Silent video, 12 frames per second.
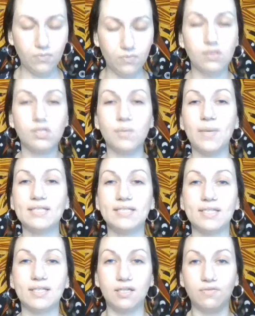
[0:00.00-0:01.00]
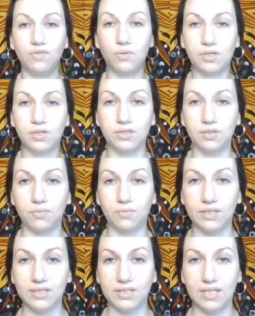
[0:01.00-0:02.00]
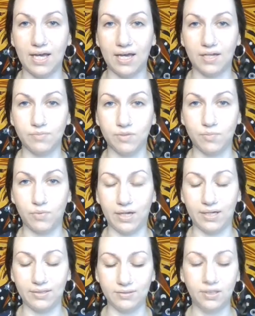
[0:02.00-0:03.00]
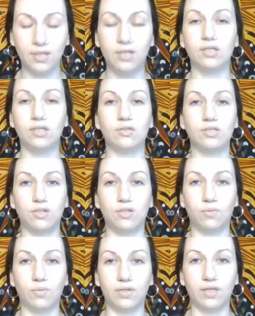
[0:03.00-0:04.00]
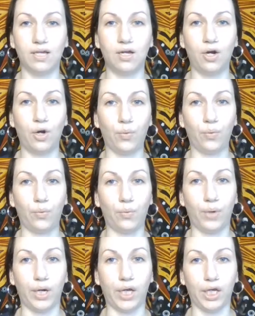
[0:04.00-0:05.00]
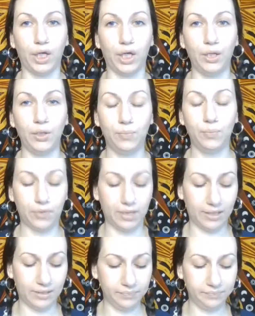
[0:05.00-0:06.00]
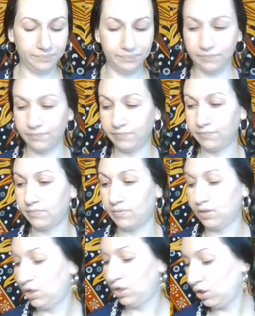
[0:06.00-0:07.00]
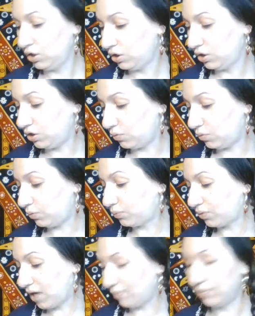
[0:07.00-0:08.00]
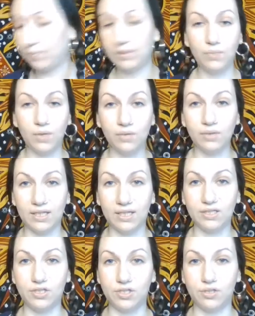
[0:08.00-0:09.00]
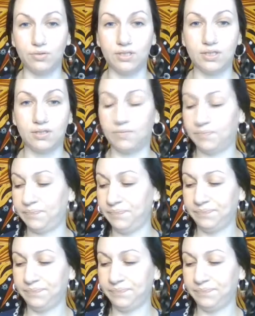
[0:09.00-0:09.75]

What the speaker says: So basically, if you want to do the Wednesday Addams braid, you start with a regular braid. You will probably want to get you some